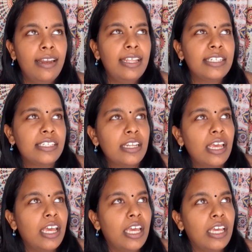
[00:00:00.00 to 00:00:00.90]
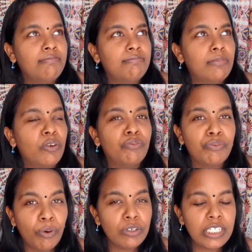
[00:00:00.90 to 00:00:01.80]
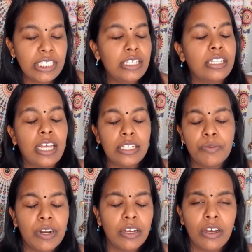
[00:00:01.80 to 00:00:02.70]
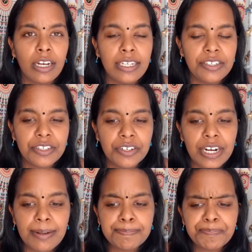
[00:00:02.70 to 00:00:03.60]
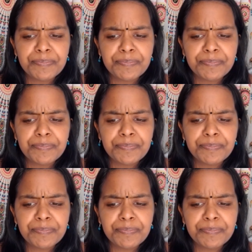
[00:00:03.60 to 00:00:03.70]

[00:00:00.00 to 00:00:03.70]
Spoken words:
let's say 14. That's when I got Instagram.